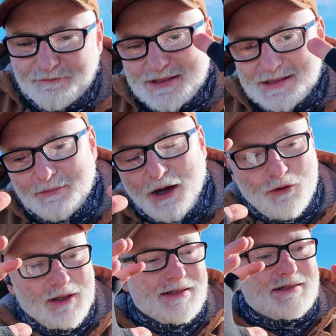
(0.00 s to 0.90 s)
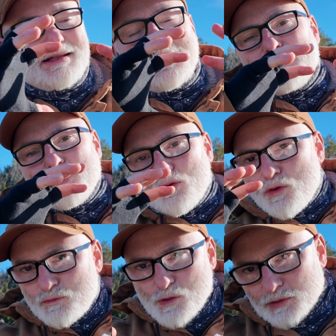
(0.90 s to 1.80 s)
somehow inside your
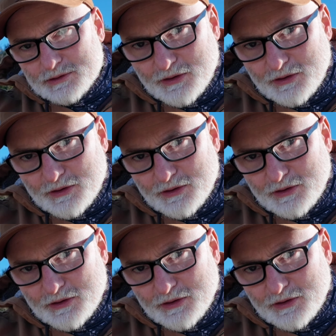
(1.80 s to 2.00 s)
world.